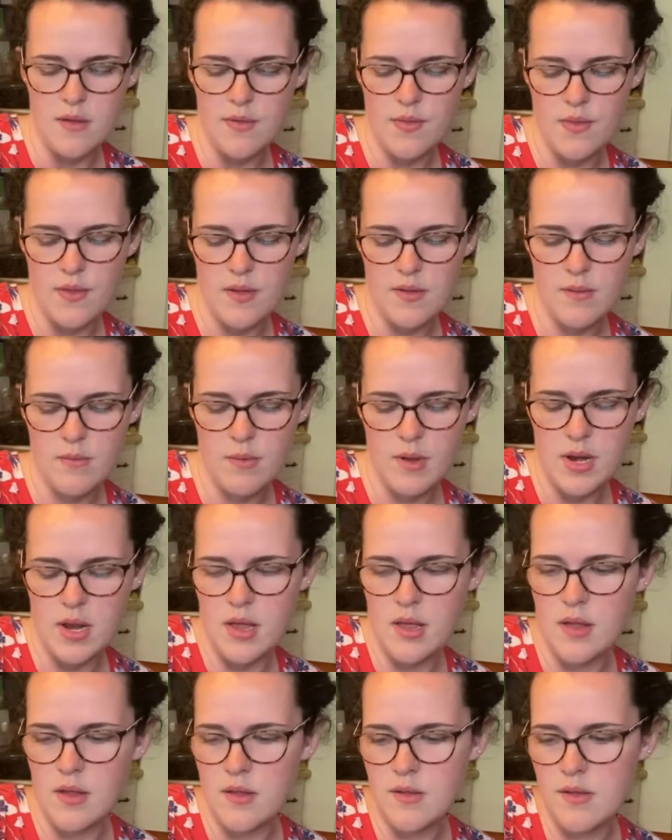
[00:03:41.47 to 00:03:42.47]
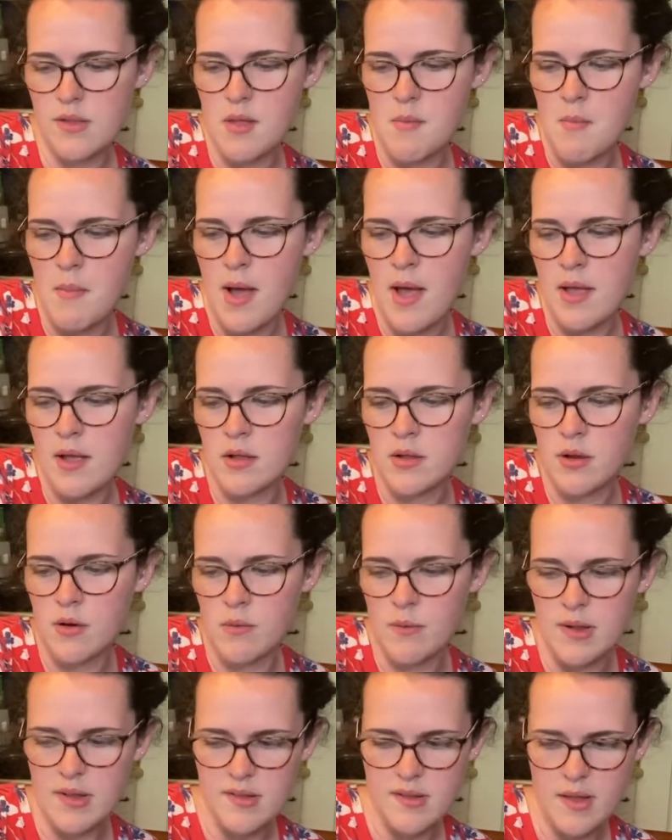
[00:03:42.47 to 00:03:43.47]
This one is the mild
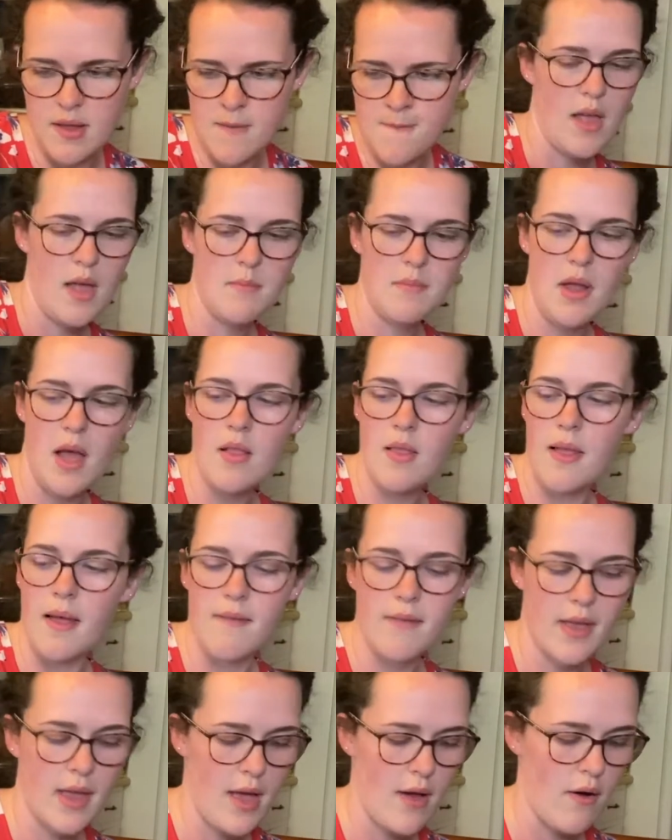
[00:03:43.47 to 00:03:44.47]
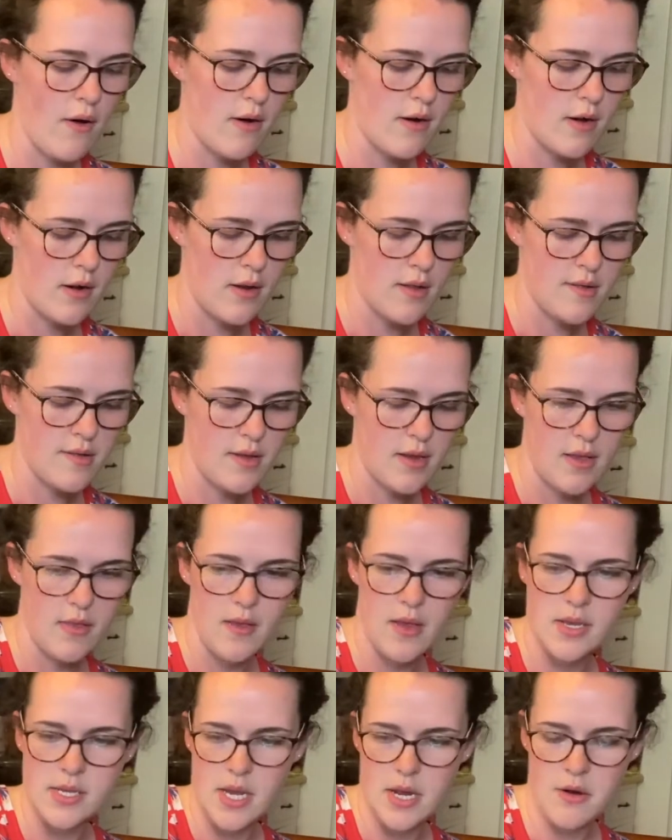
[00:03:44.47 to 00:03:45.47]
harissa. I'm not loving how hard it is to get the
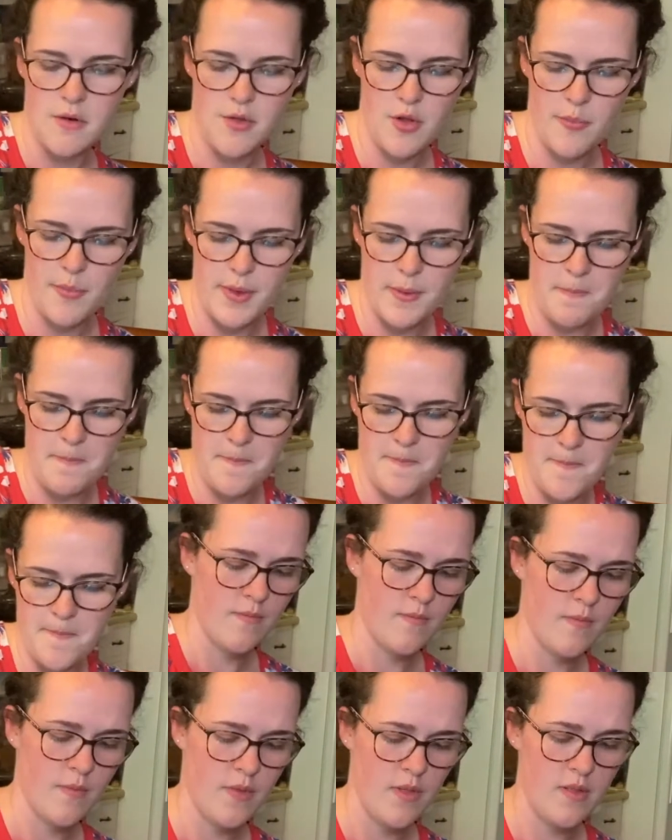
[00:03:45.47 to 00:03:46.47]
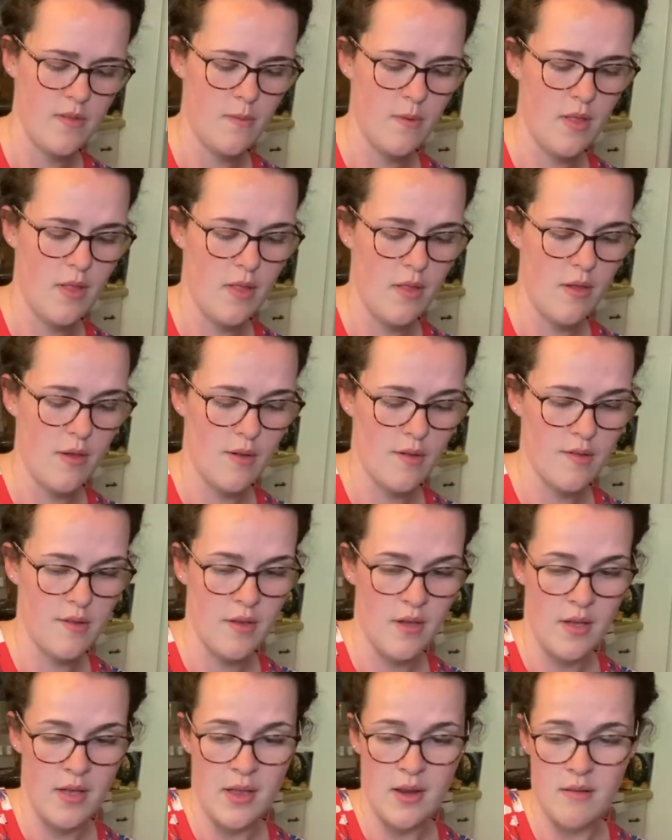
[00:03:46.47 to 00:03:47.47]
containers open. This one looks
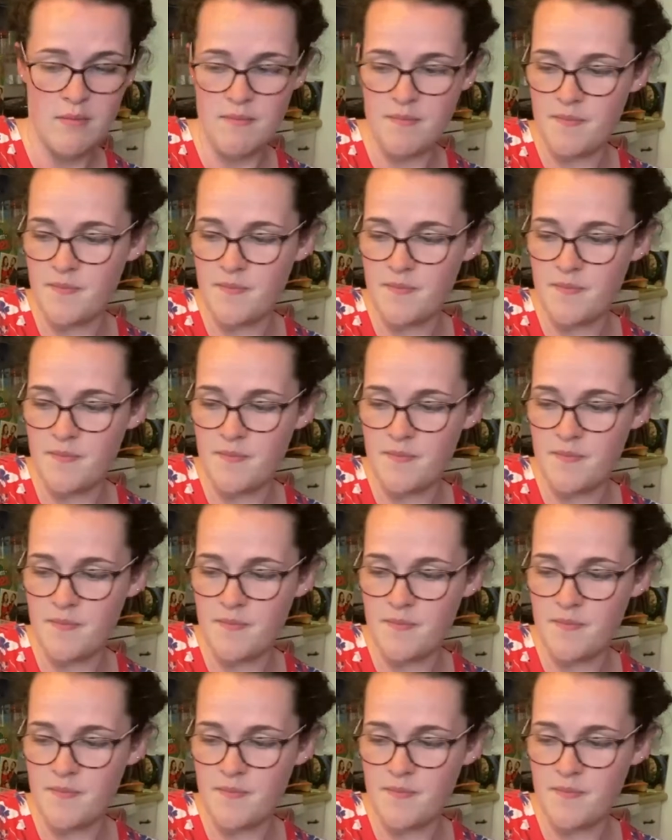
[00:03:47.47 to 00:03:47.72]
good.